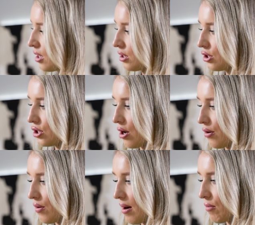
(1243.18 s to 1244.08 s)

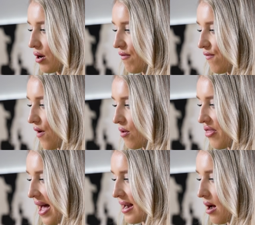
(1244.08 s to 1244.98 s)
So I'm going to fold
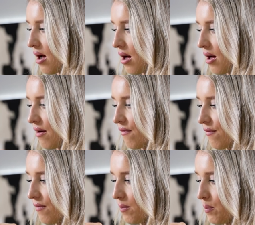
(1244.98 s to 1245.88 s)
that in
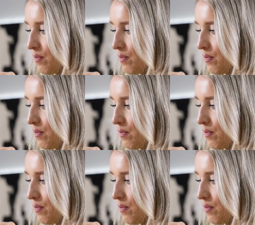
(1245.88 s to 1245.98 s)
half